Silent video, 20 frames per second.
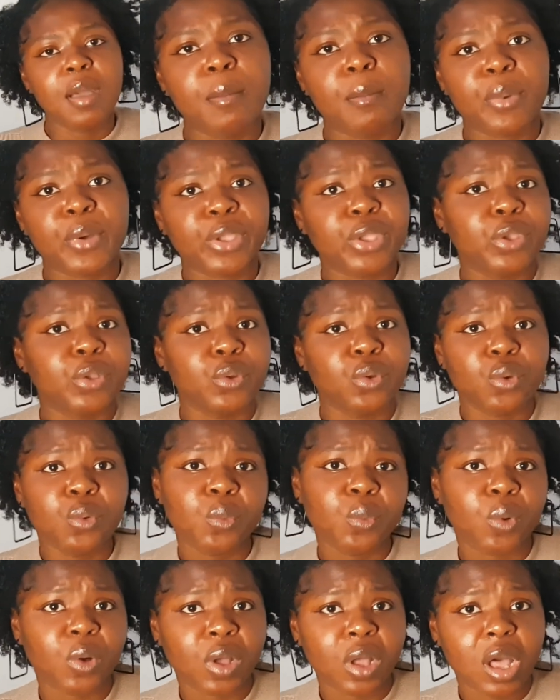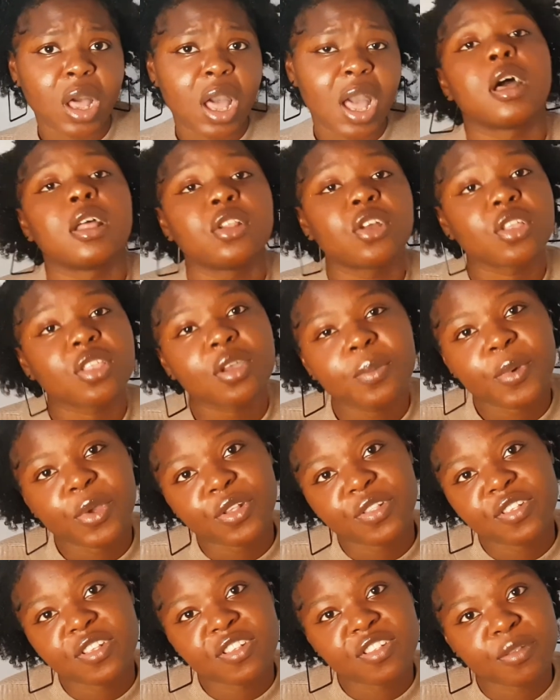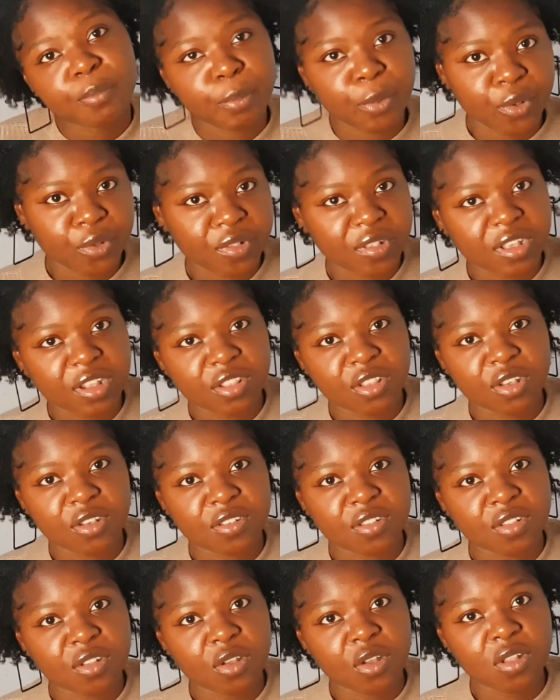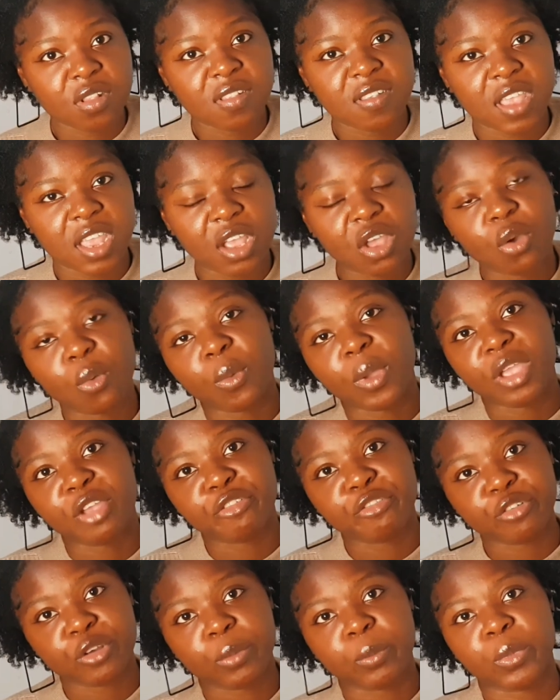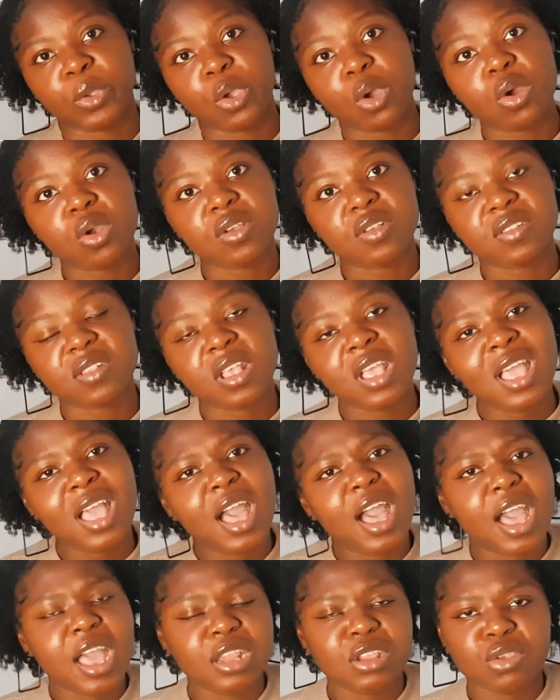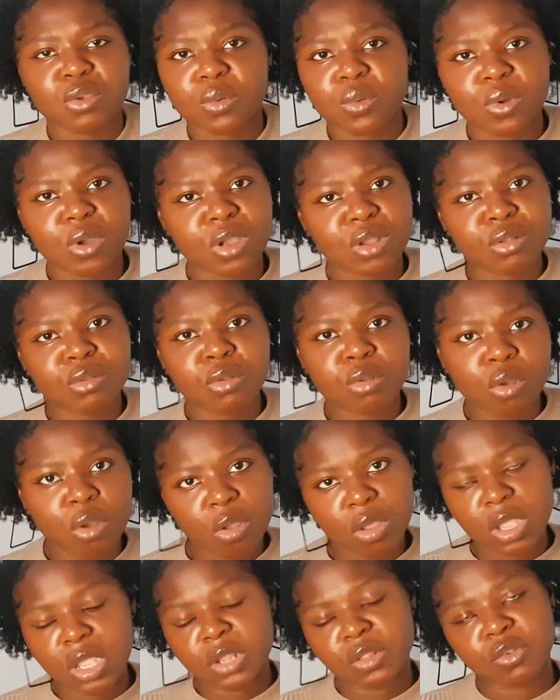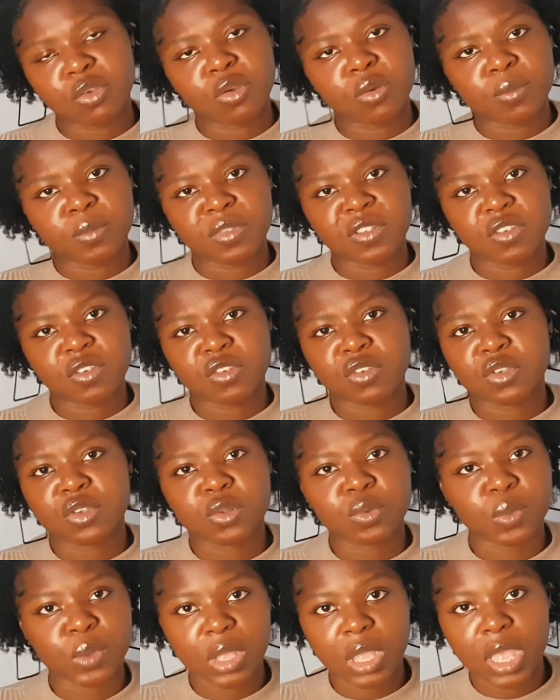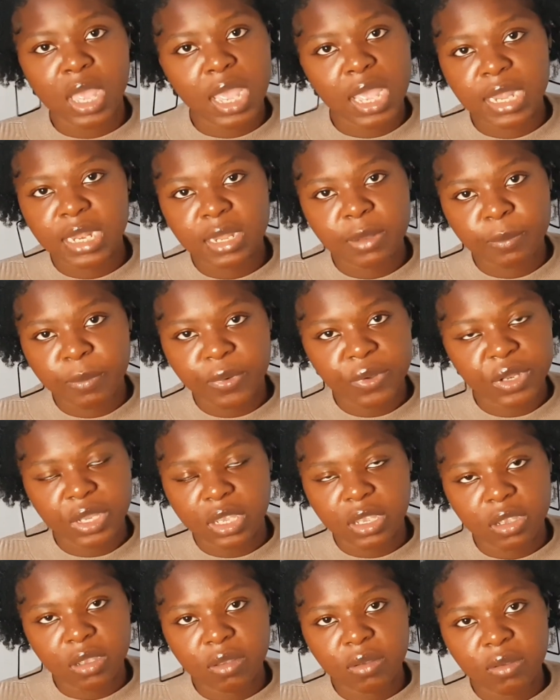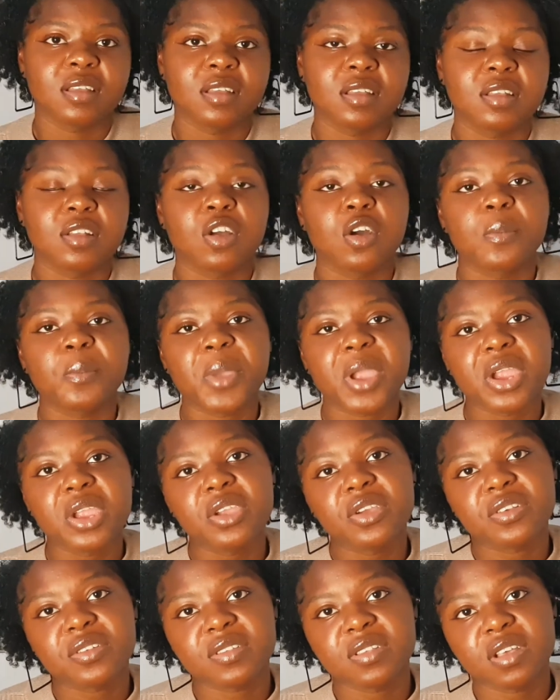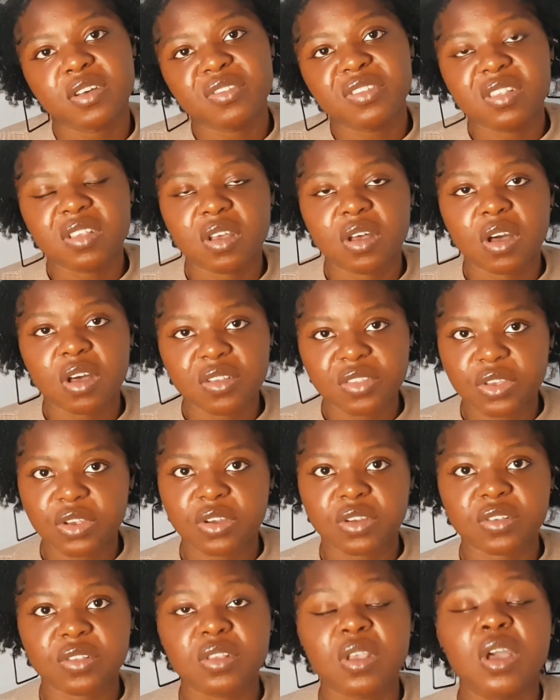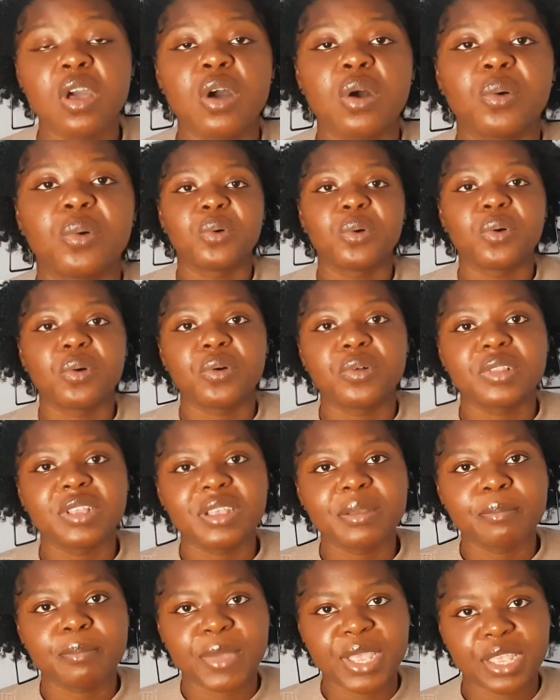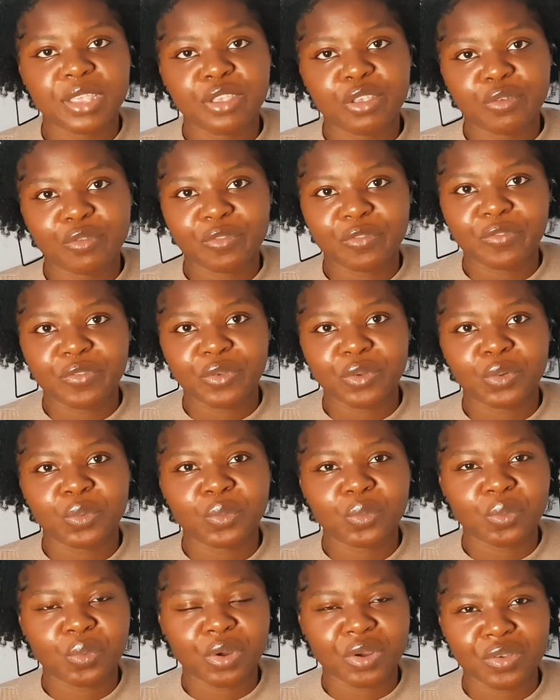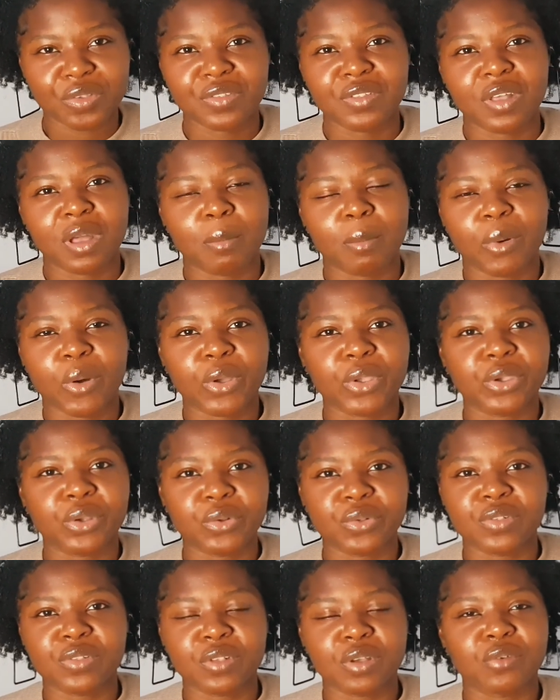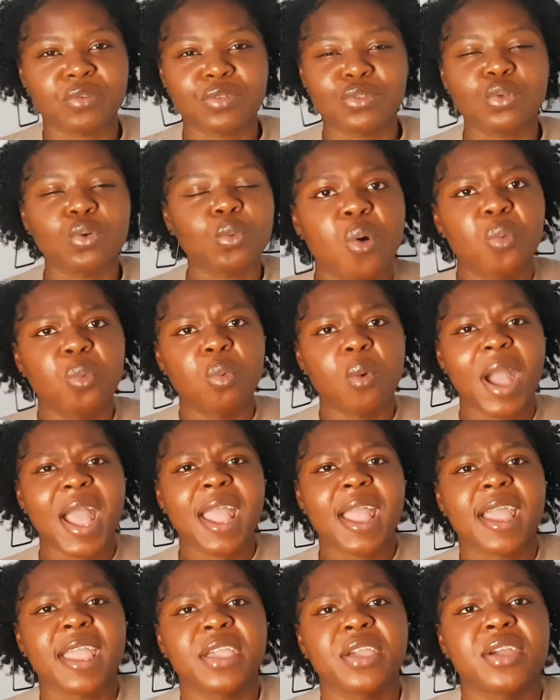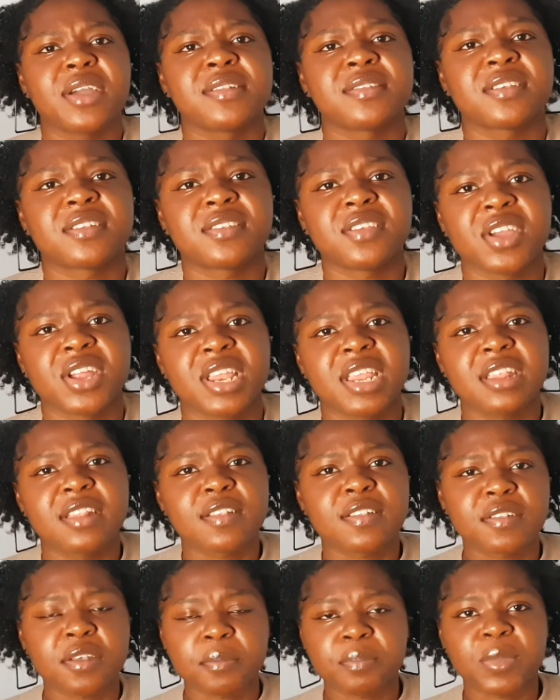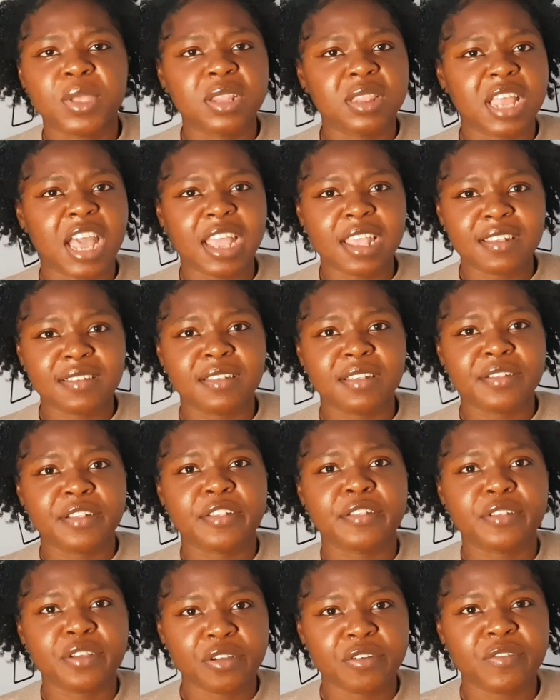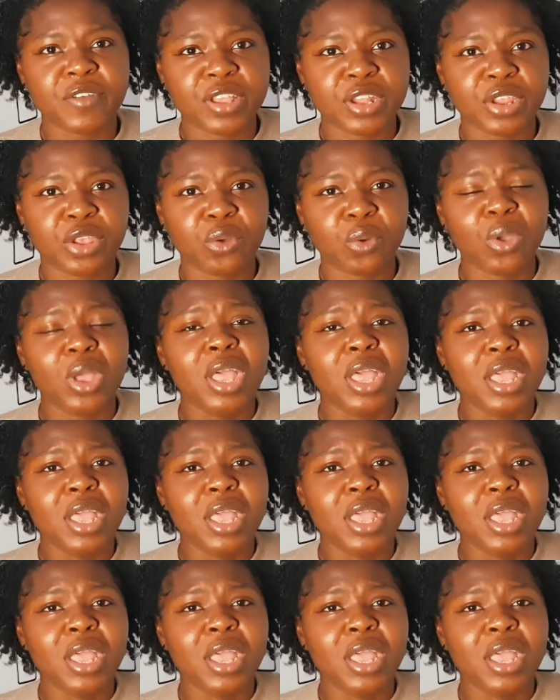But you know what? Another person's beauty does not take away from yours, and you are not in competition with anybody. Comparing yourself to others will only make you feel worse about yourself. So why are you entertaining something that isn't serving you?